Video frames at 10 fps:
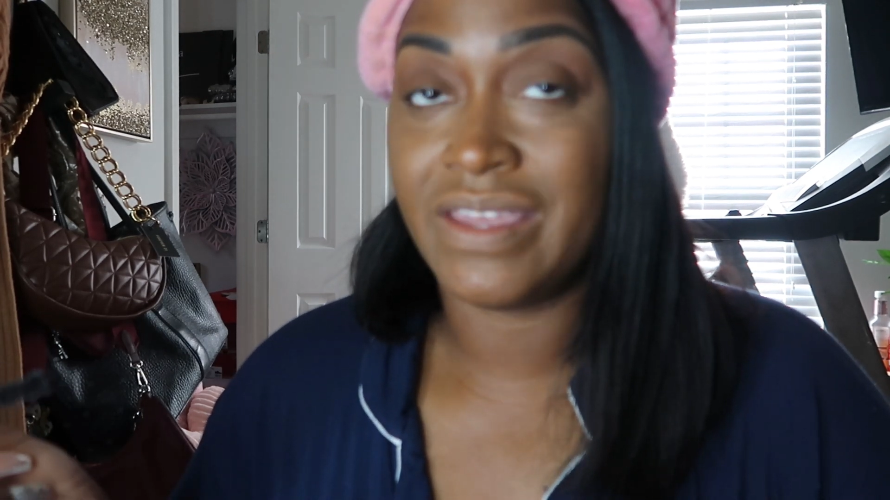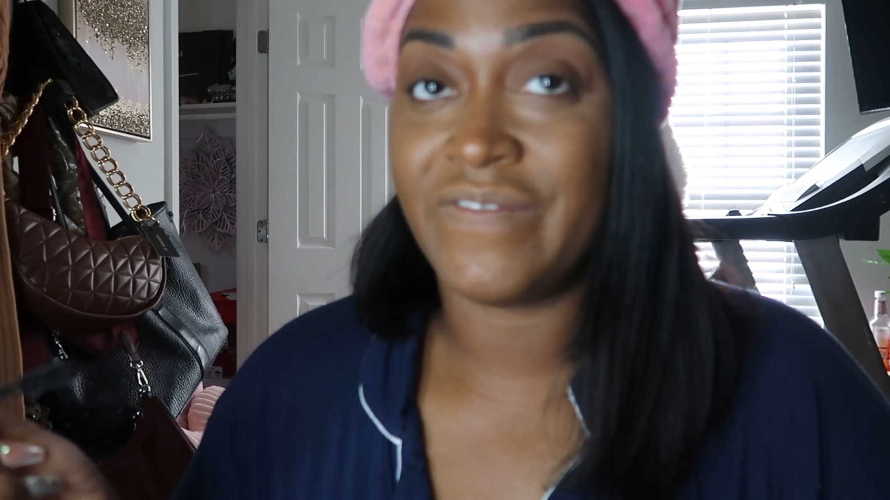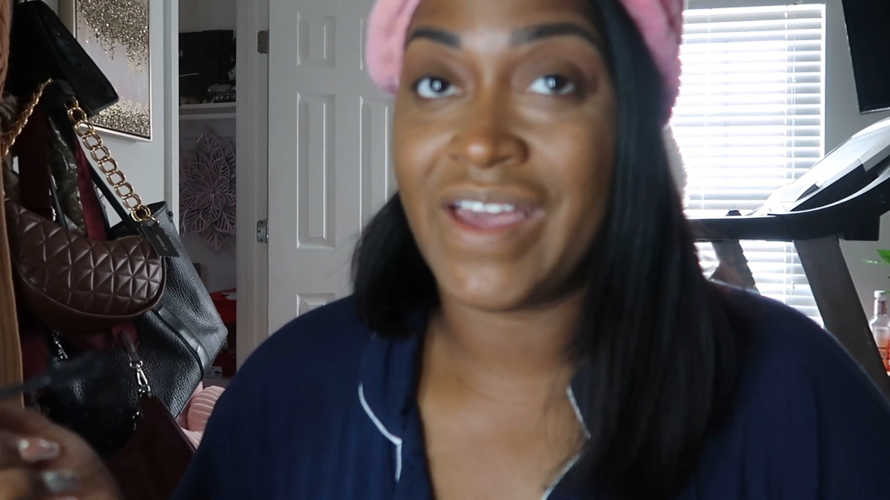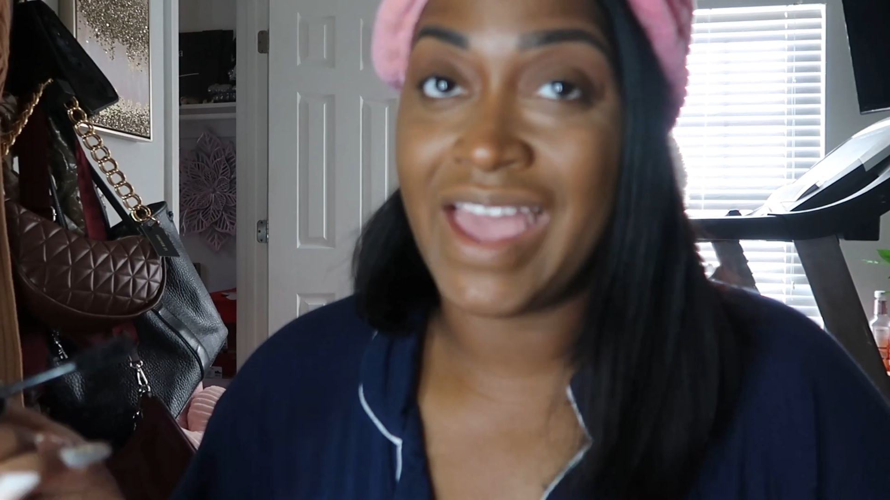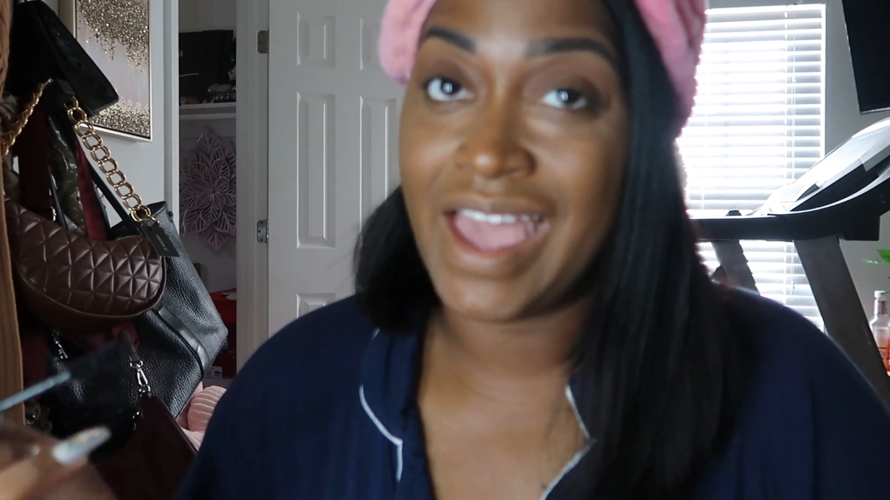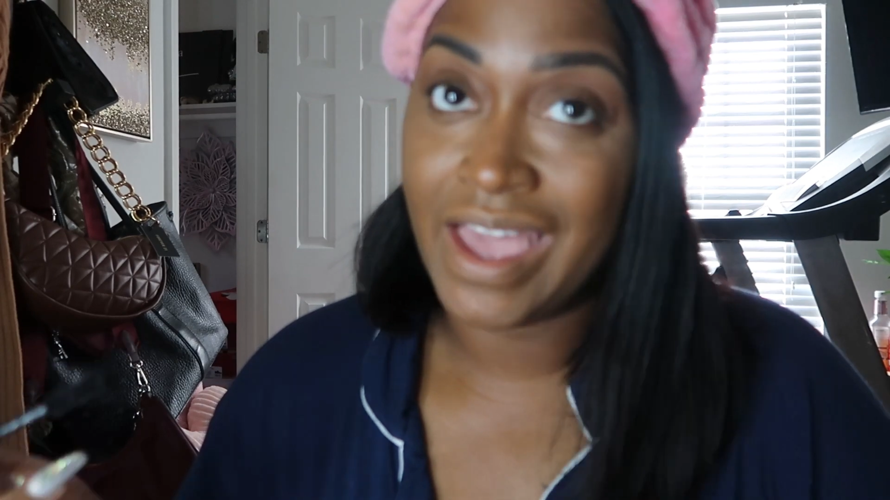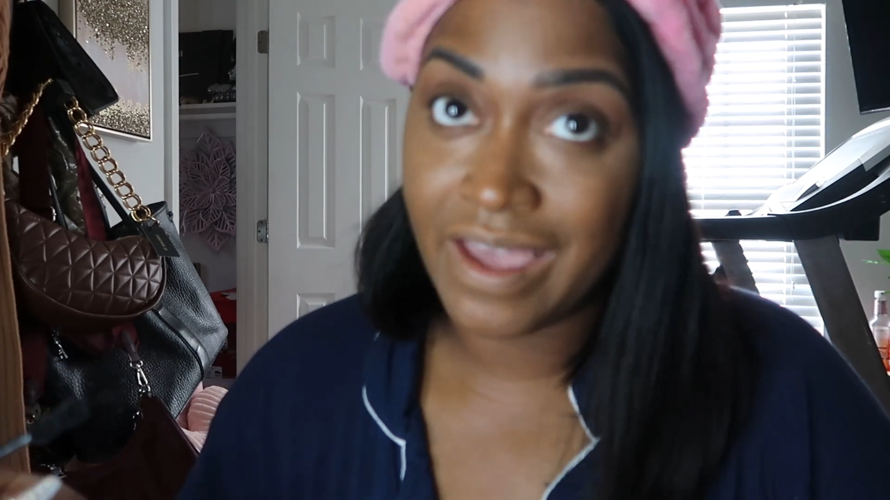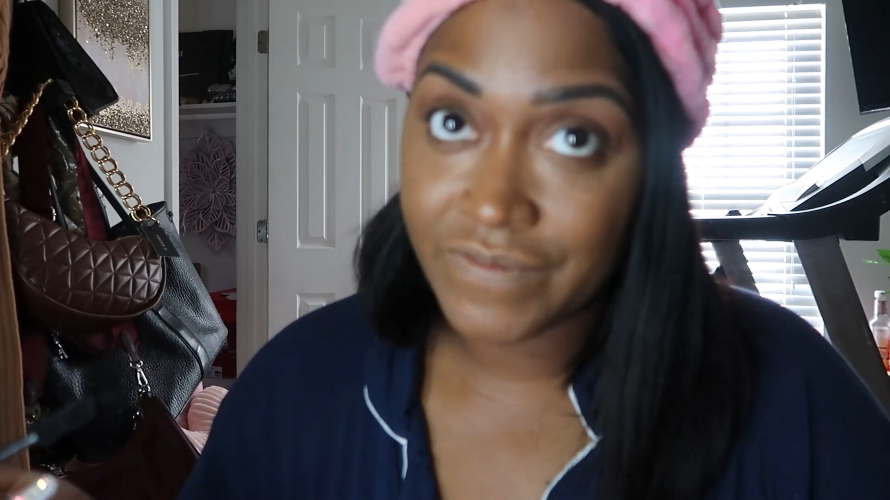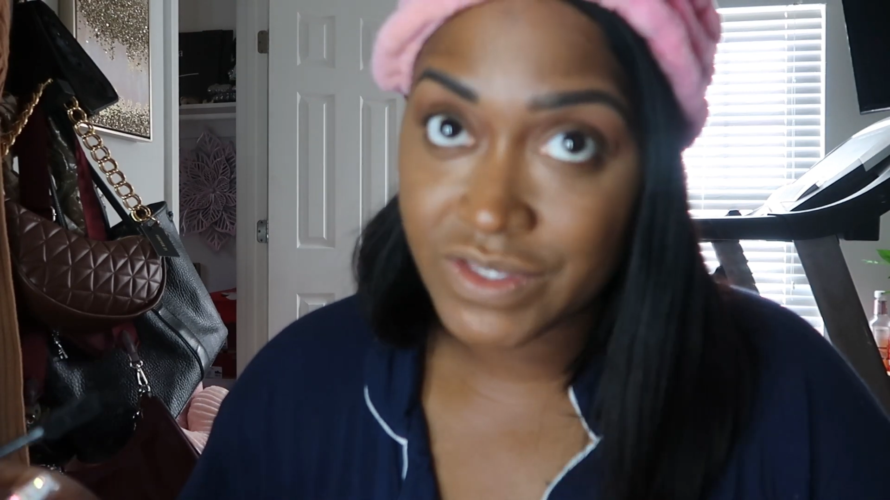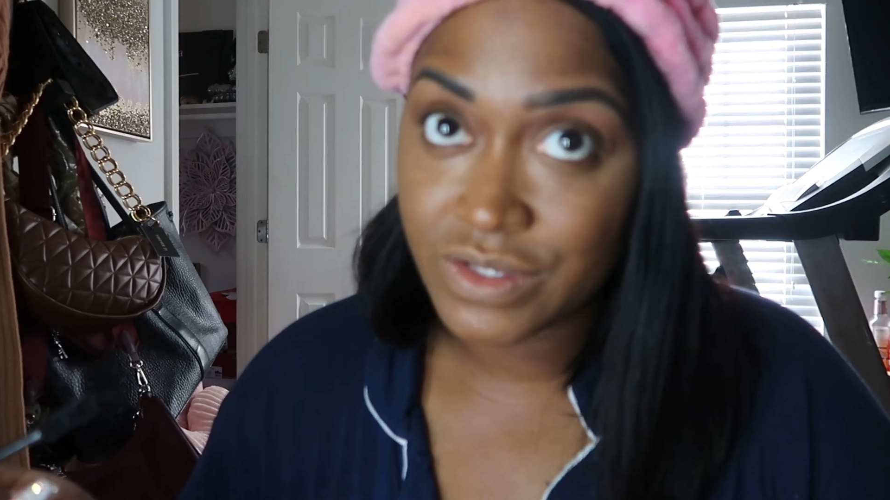if I
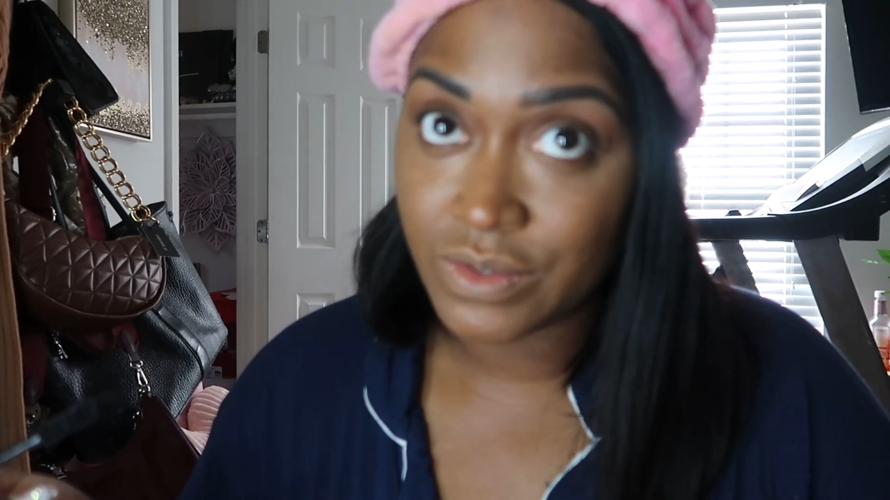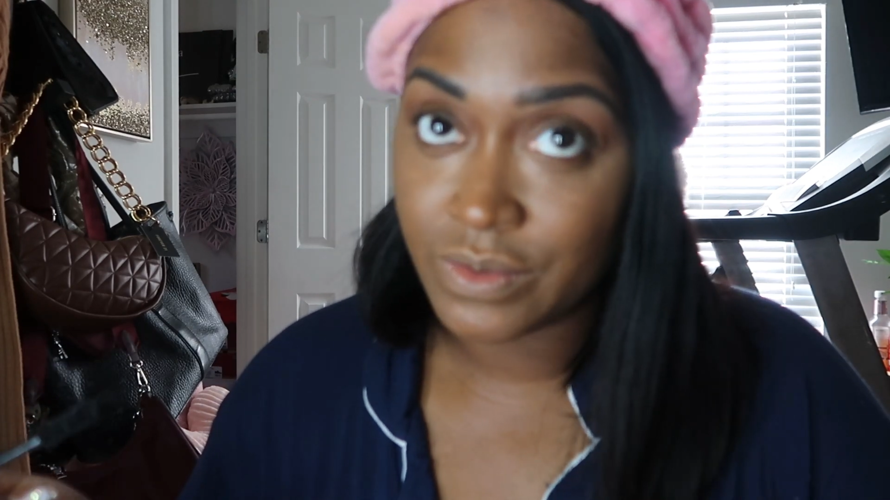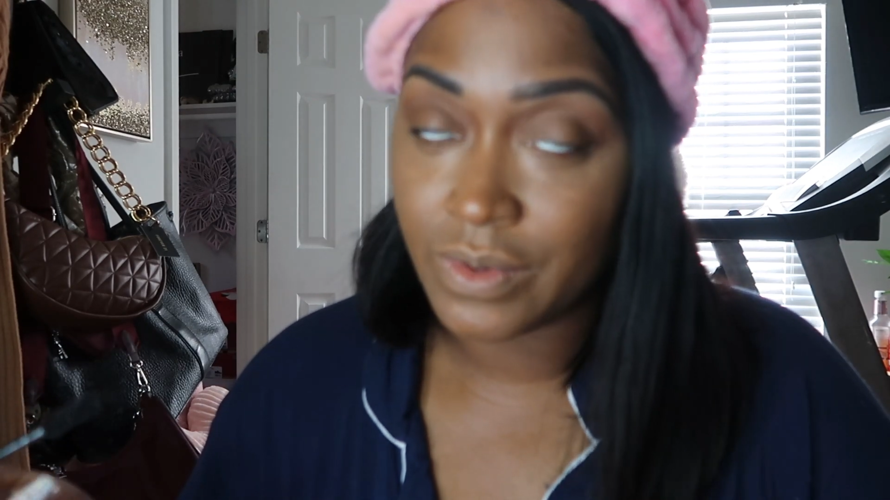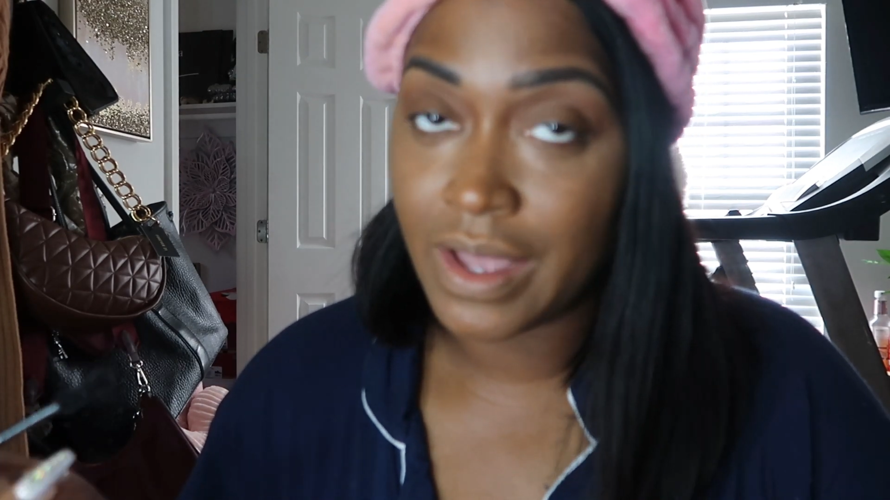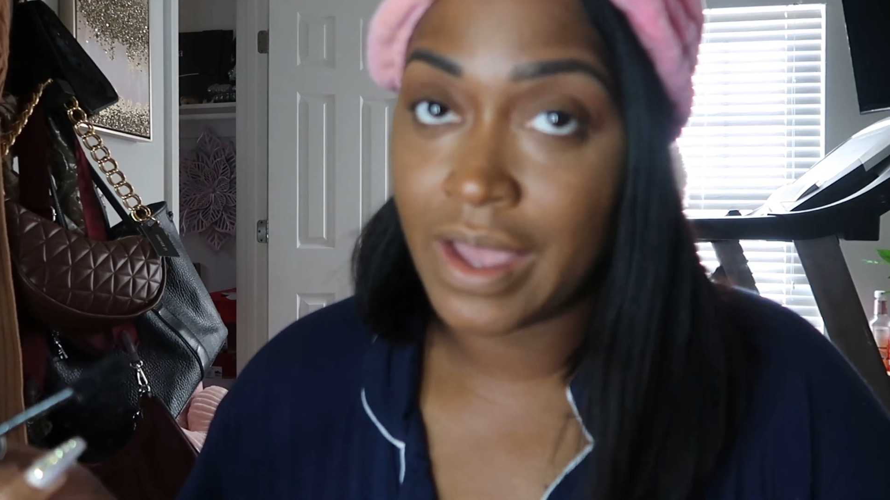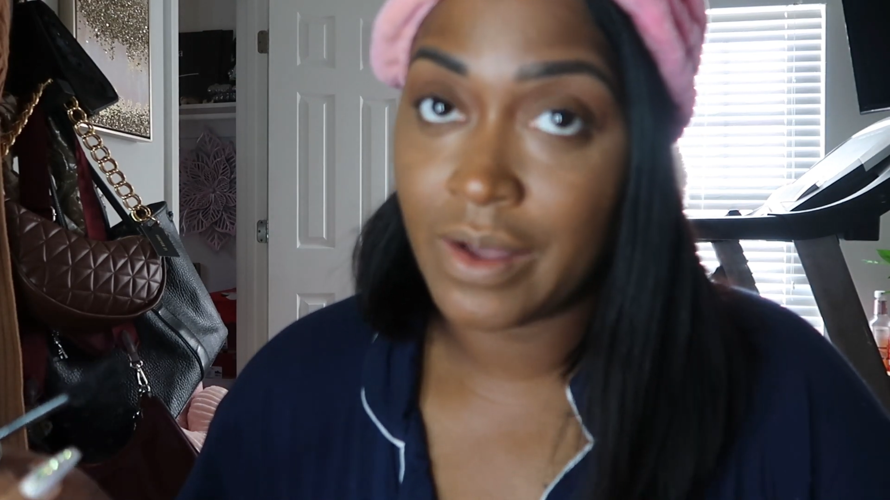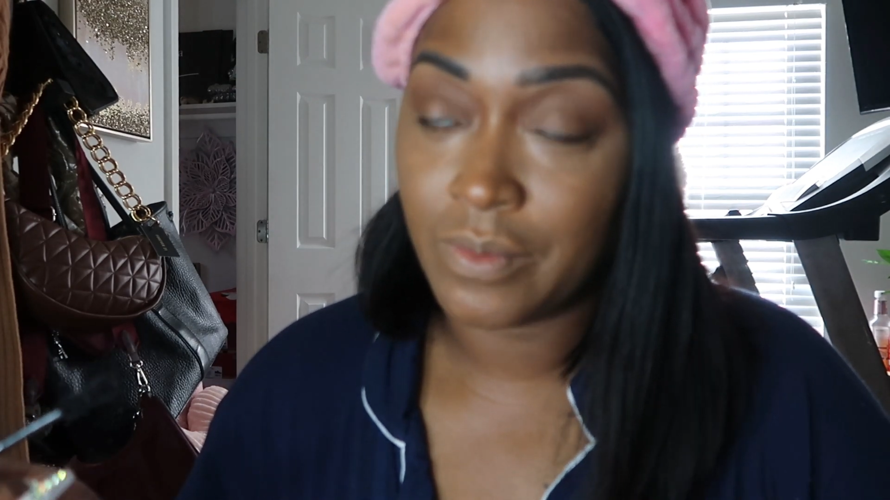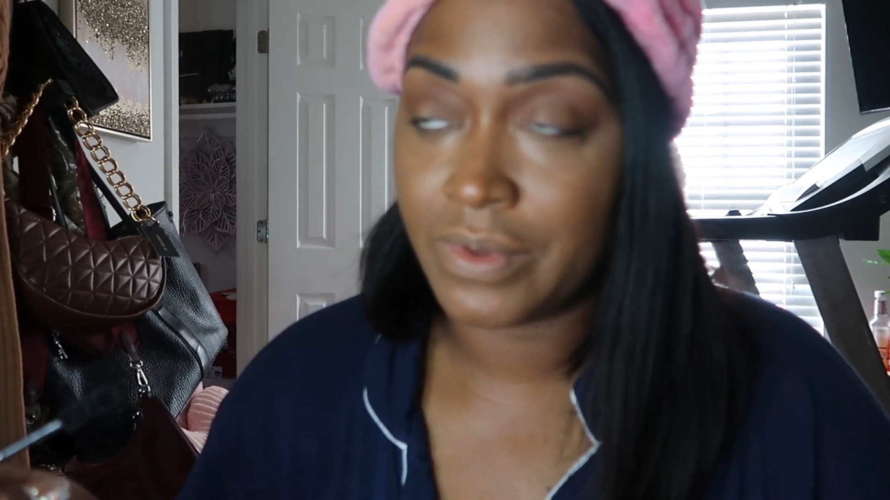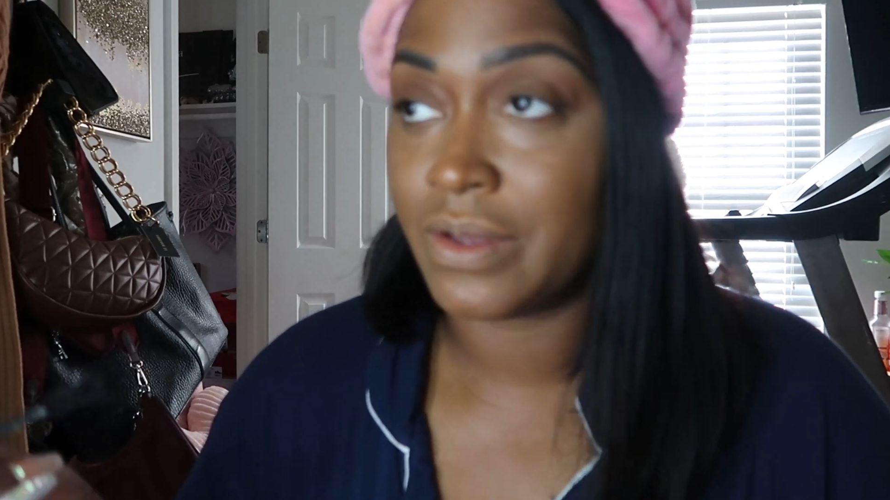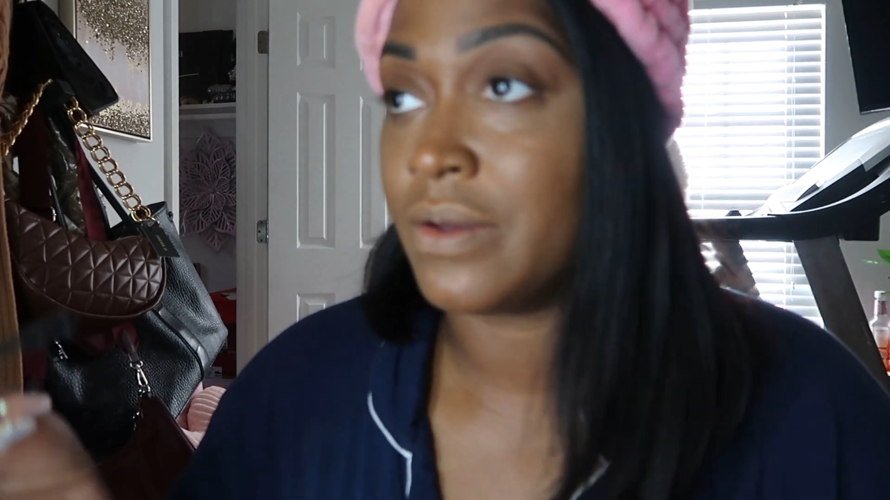have to, I
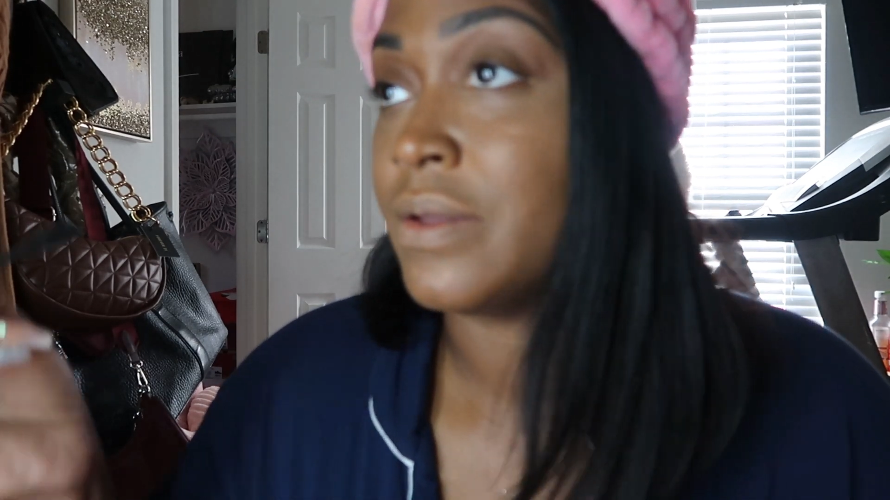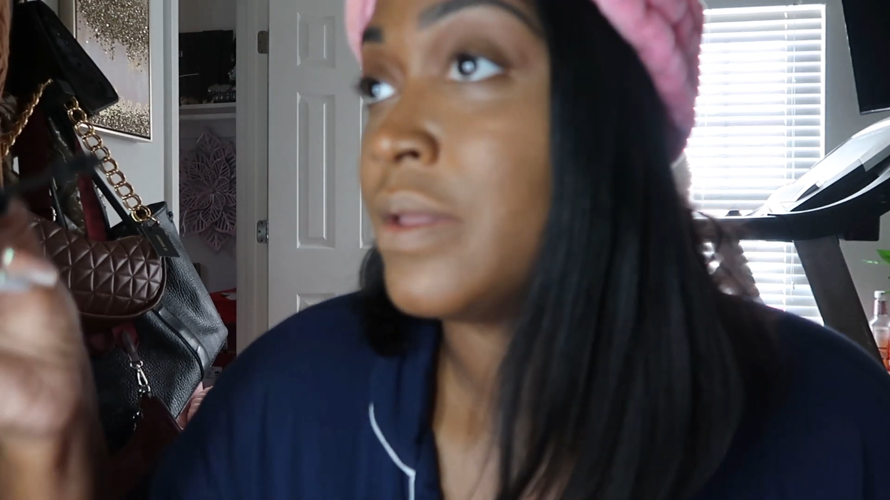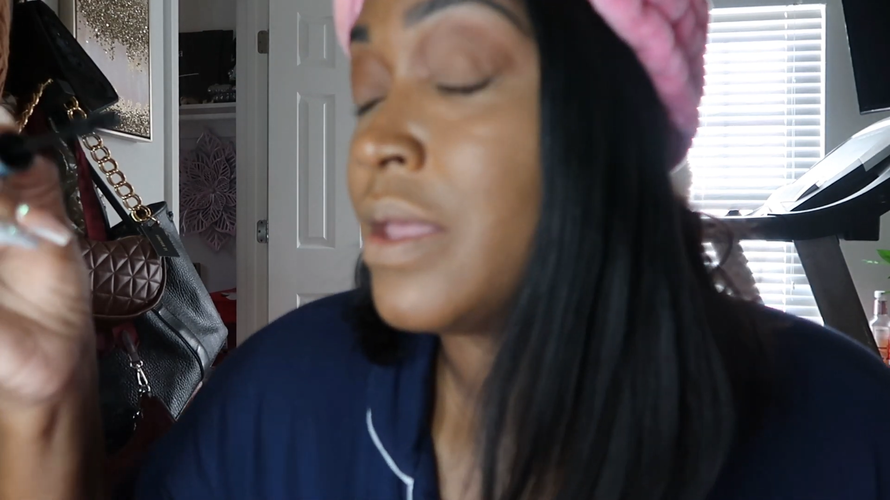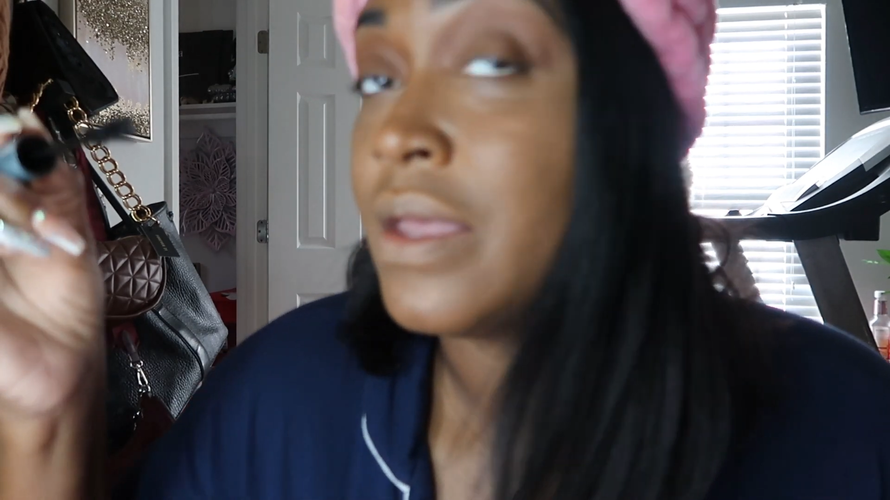will.